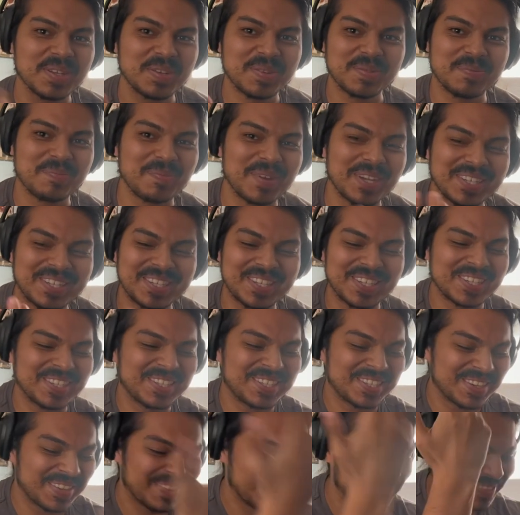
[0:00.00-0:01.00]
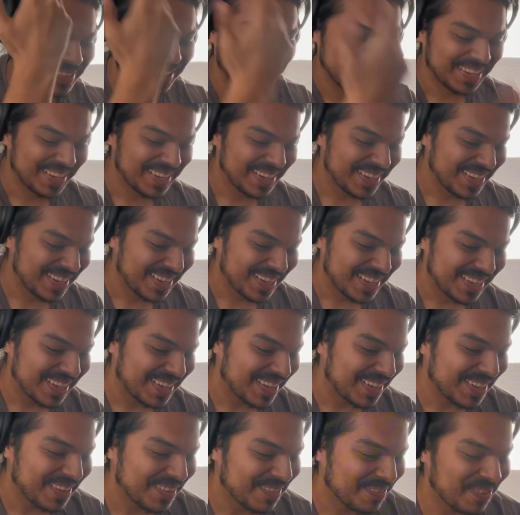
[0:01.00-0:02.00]
message of
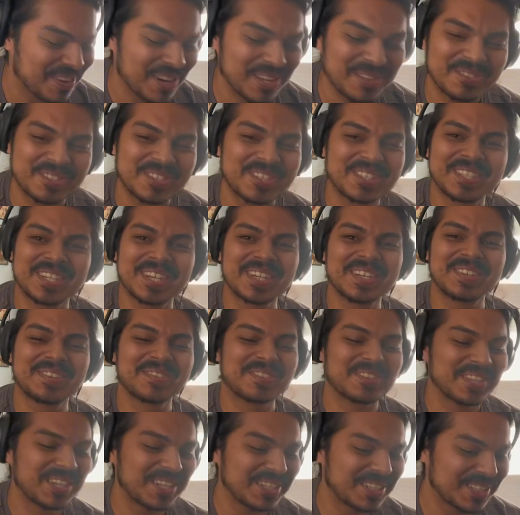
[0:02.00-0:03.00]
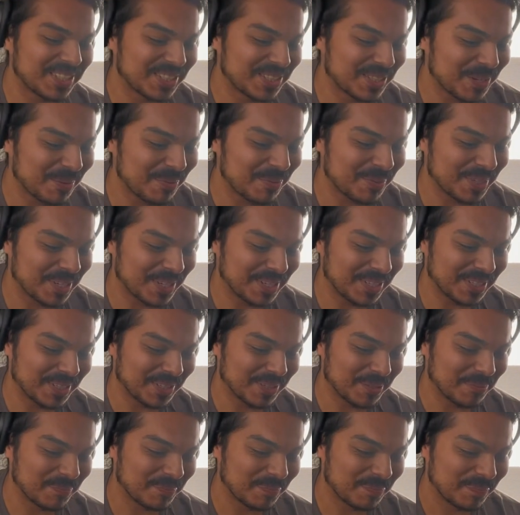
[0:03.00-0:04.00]
father-son relationships and
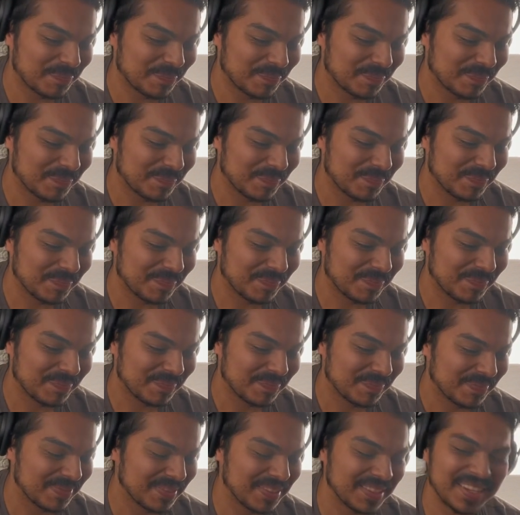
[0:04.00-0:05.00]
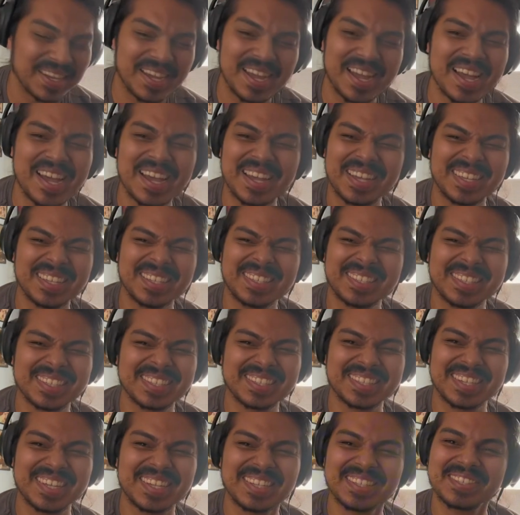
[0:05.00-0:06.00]
ah, it's just,
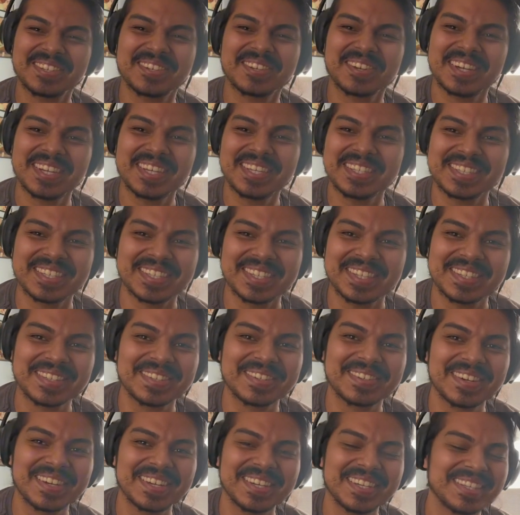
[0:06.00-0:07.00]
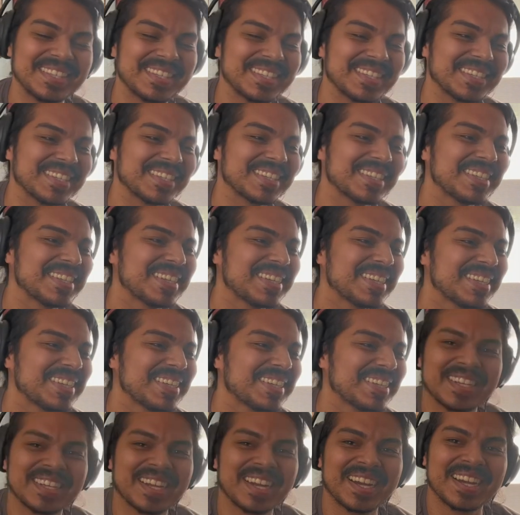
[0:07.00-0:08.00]
it's crazy. It's crazy.
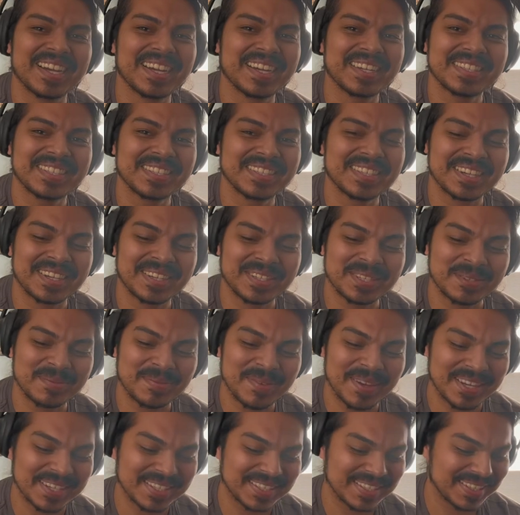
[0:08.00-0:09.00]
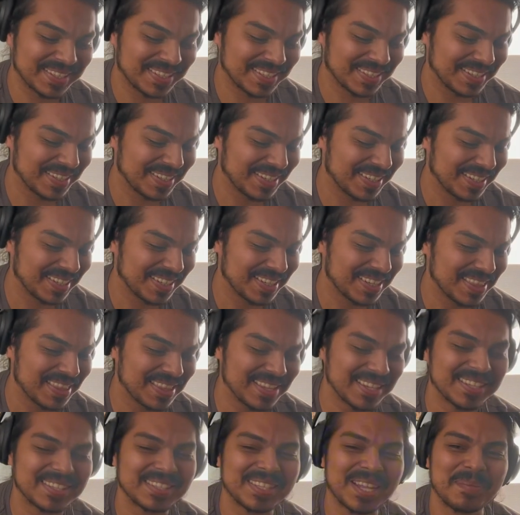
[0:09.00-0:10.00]
Uh, did not expect
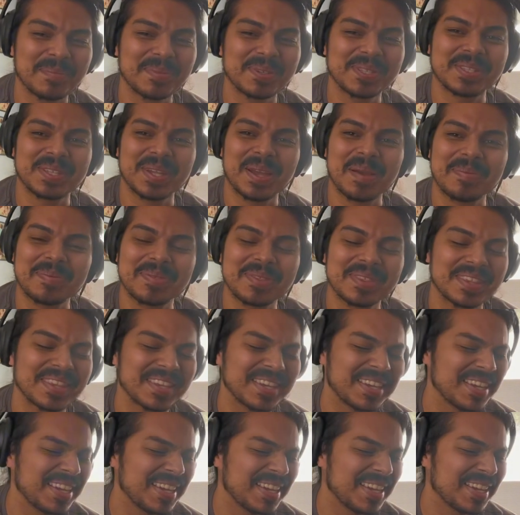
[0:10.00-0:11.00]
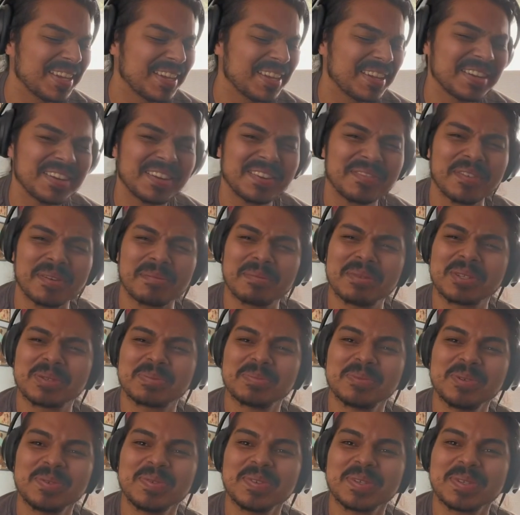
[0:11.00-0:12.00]
this type of depth from this movie.